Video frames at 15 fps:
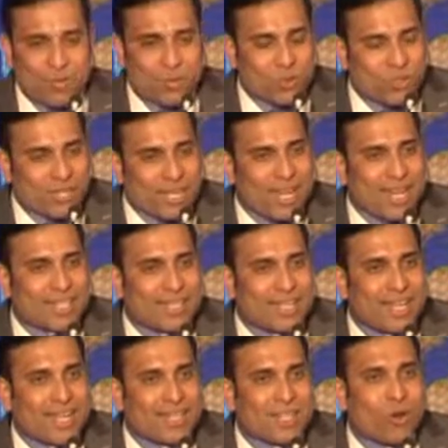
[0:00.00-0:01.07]
I'm so glad
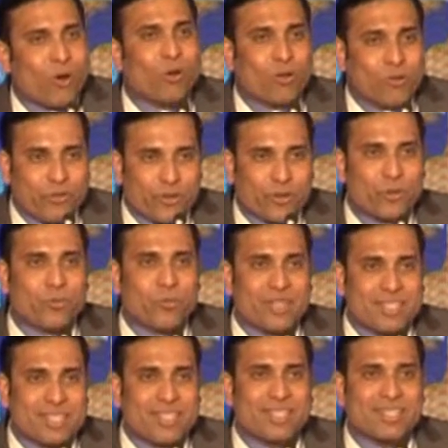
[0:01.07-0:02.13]
that all of you
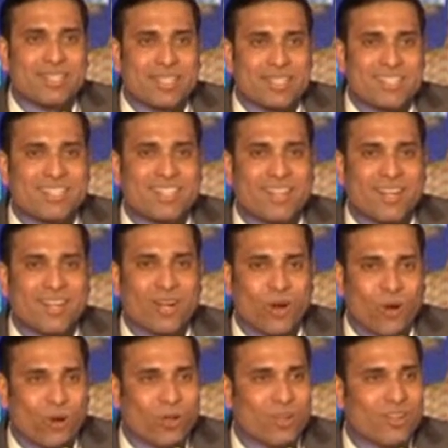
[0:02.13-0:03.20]
present in this
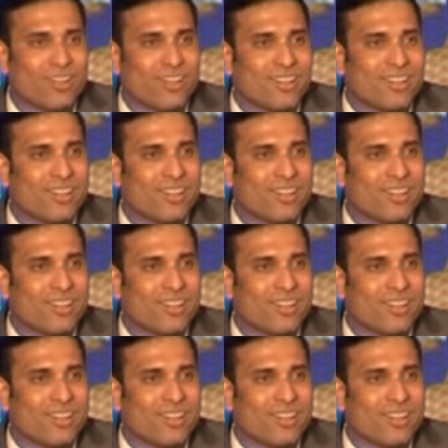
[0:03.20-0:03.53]
hall